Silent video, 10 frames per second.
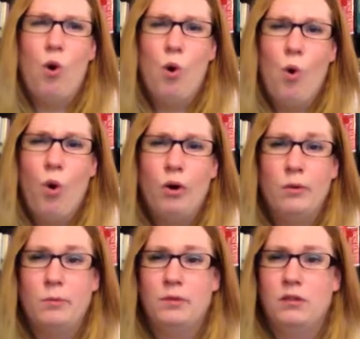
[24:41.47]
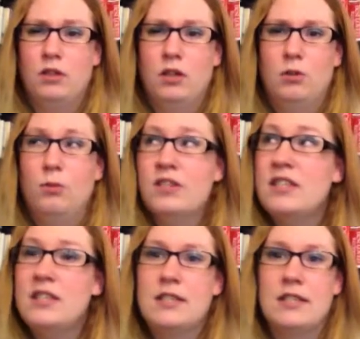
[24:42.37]
Horrible. Worse
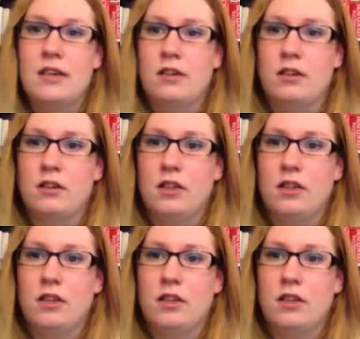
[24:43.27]
than a skunk.